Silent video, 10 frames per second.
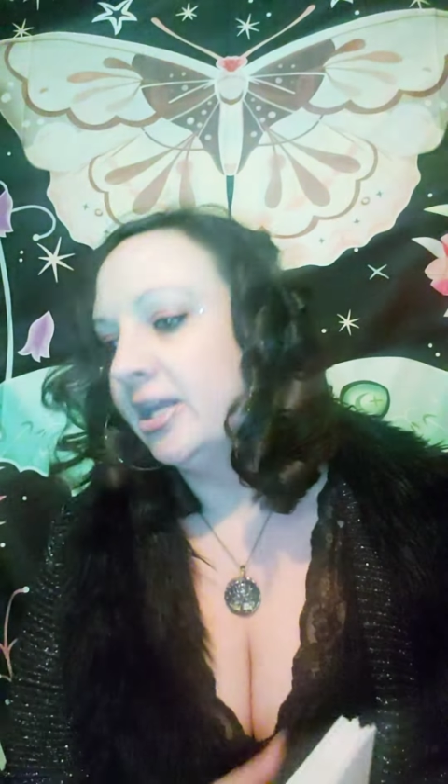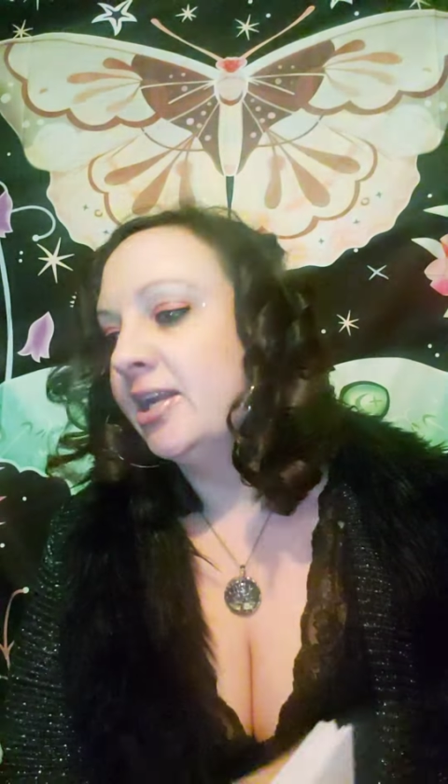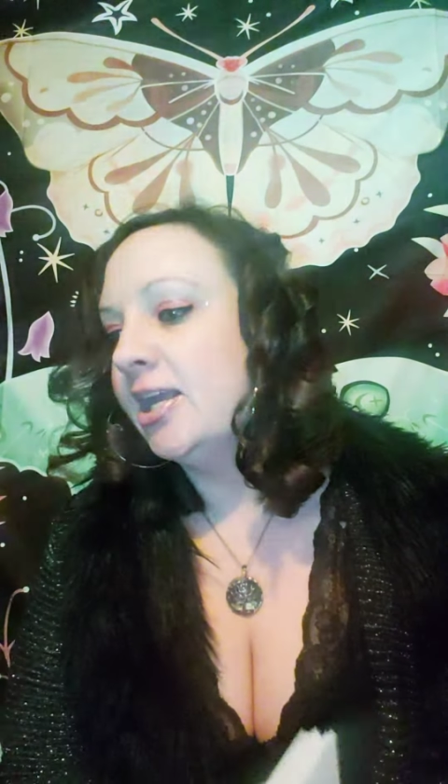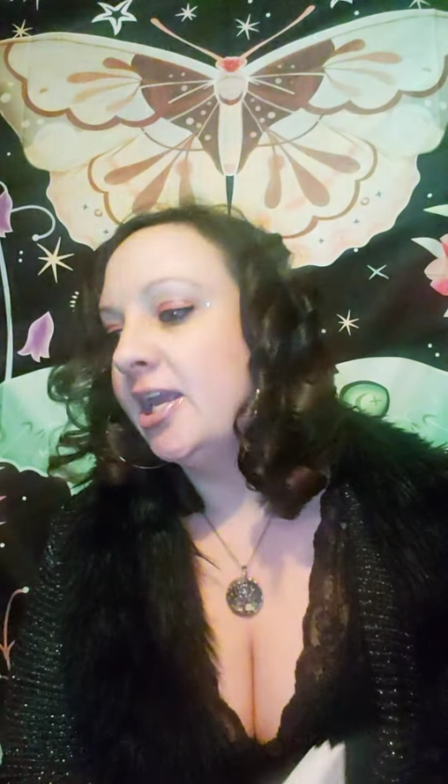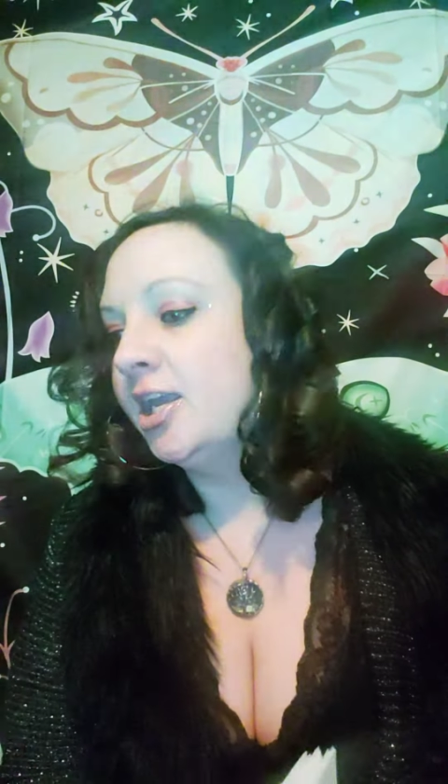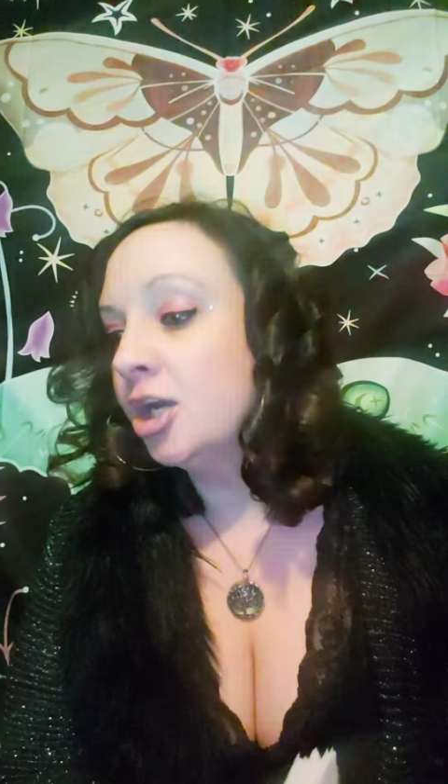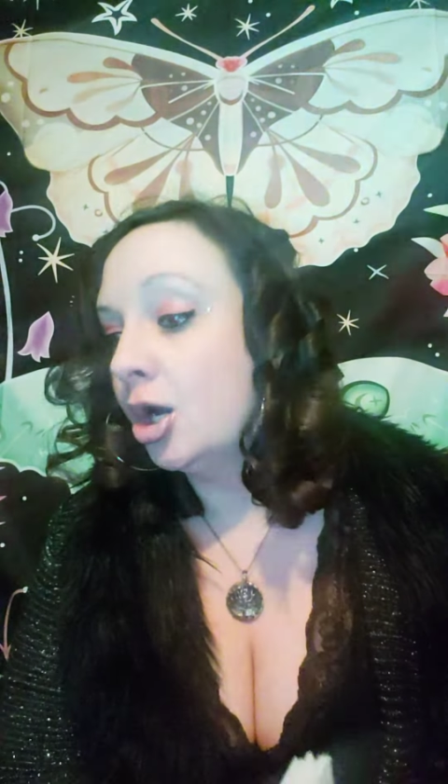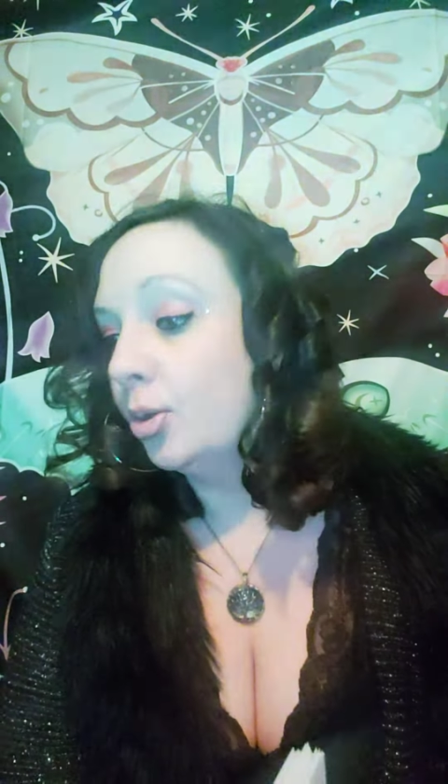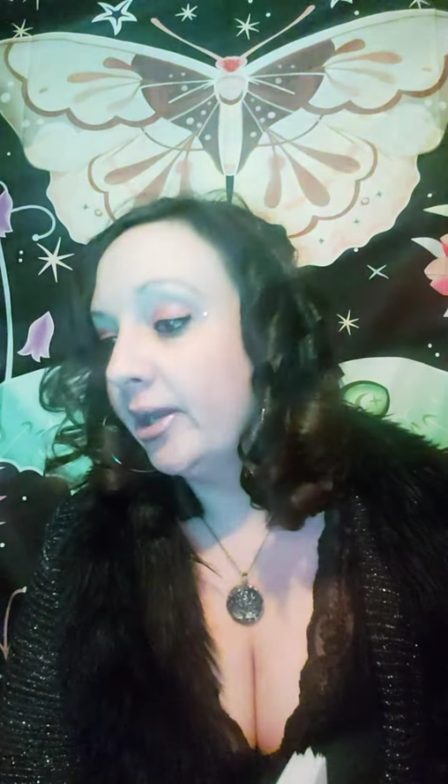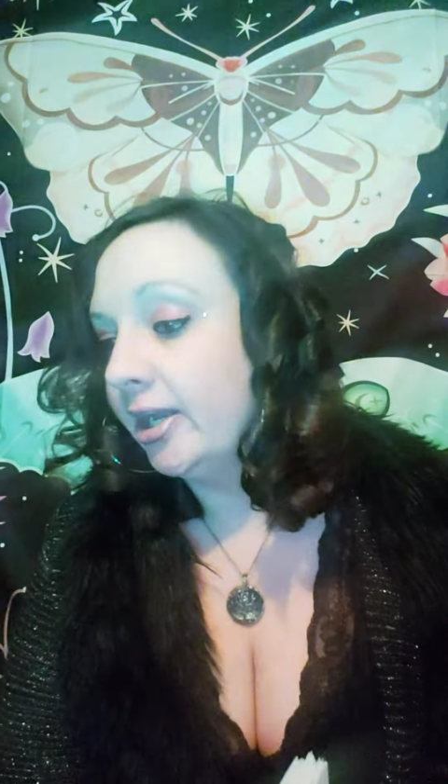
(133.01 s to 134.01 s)
and
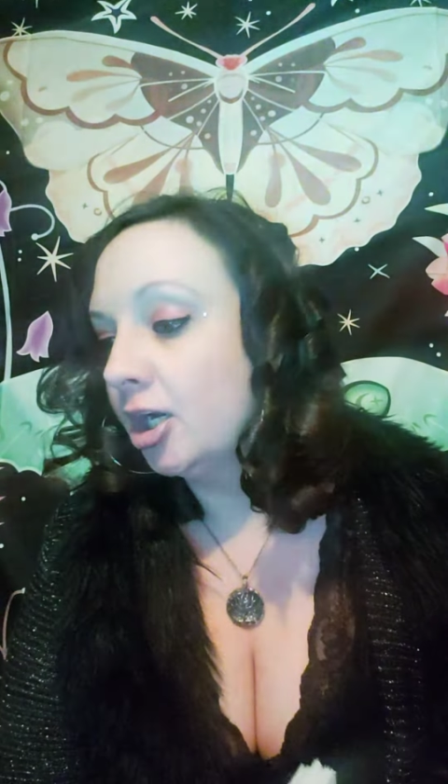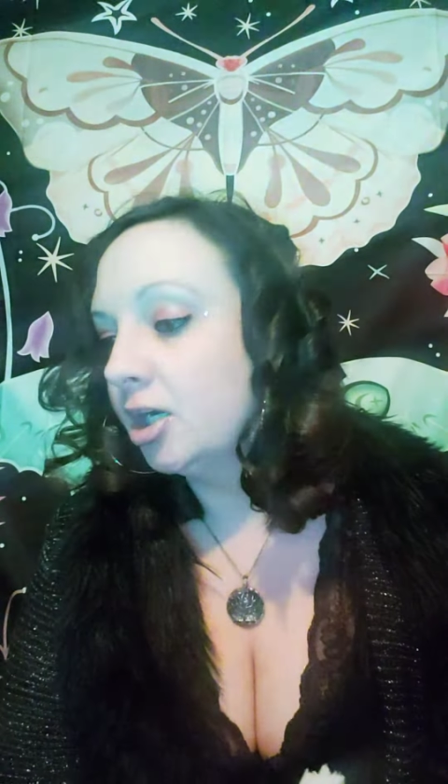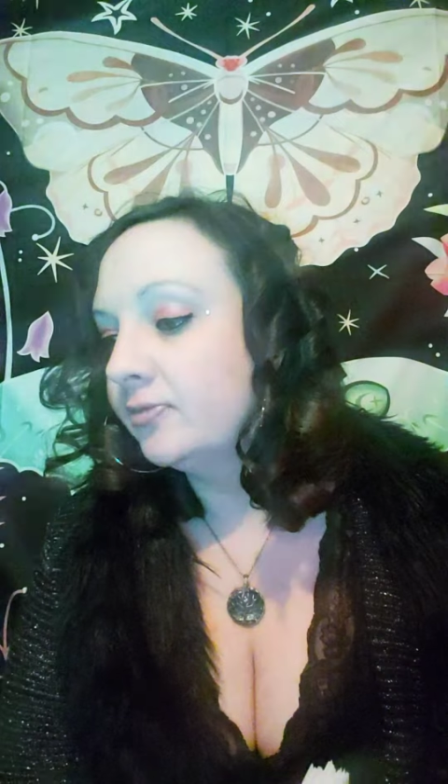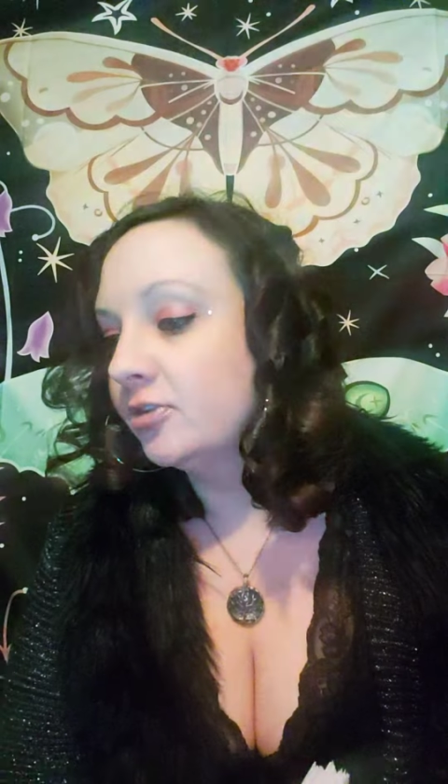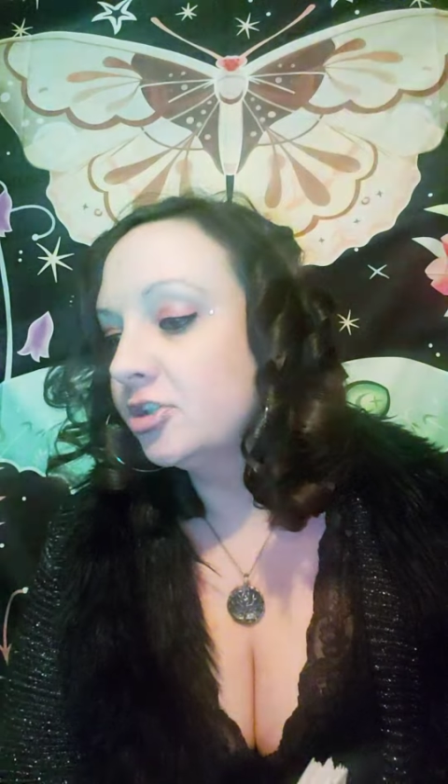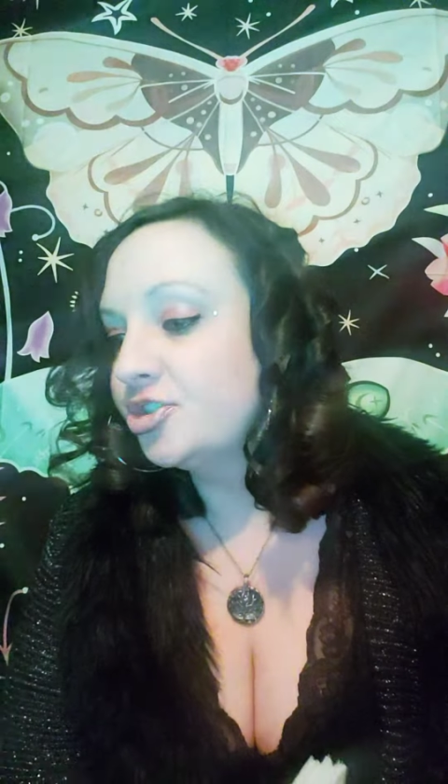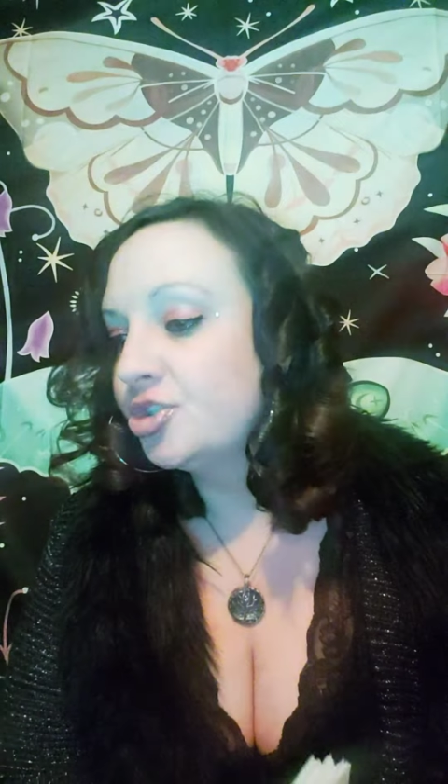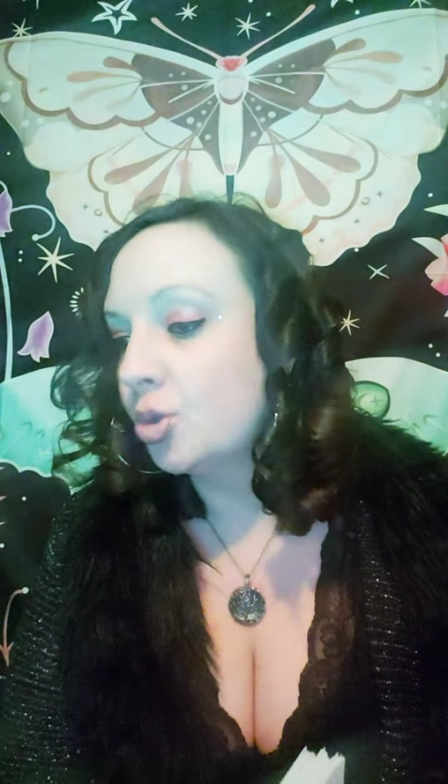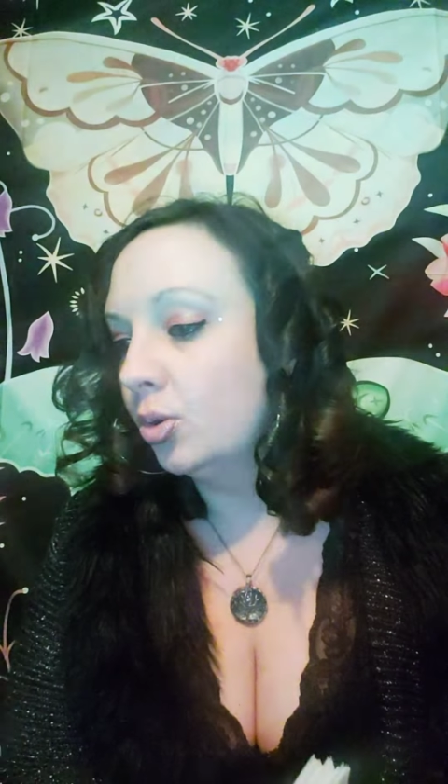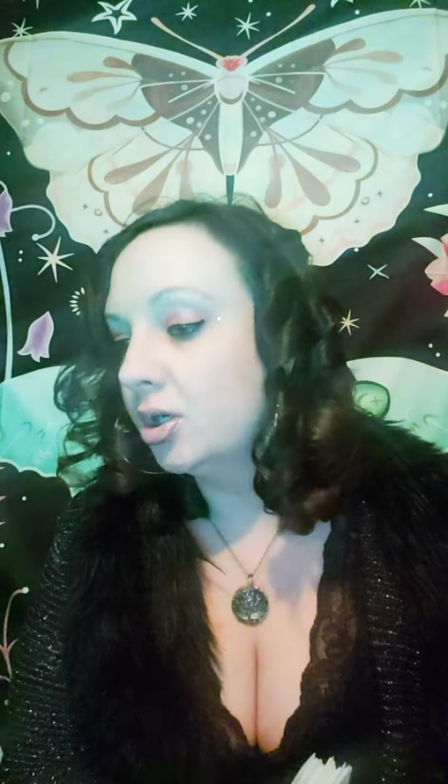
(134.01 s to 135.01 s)
ego here, for
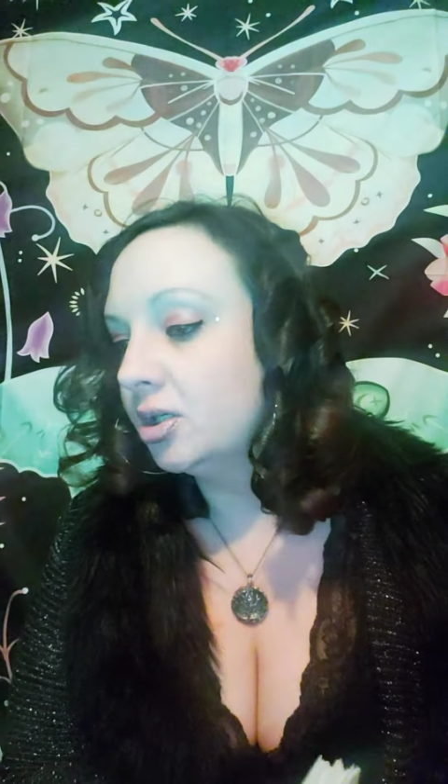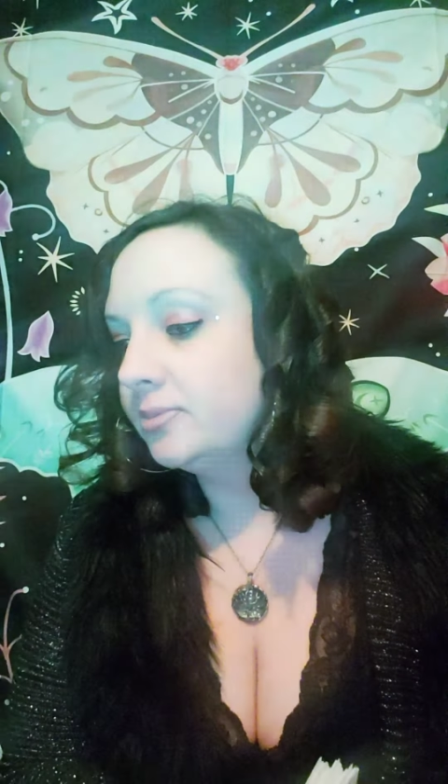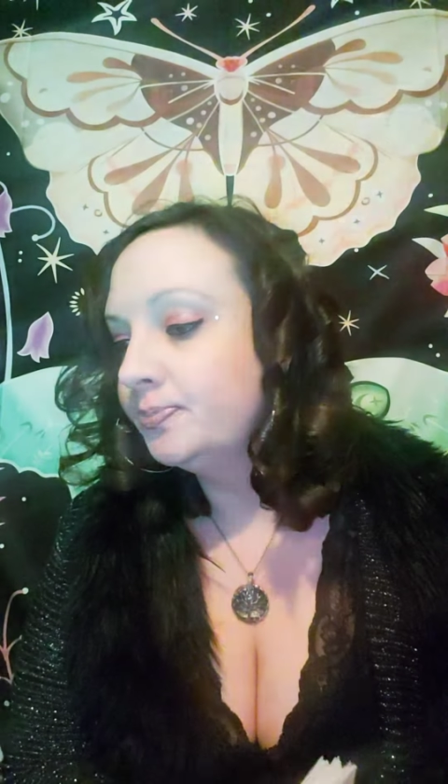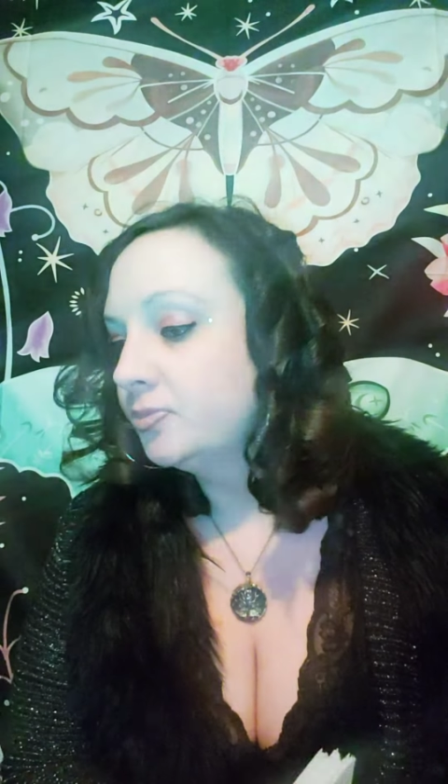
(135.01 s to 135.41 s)
sure.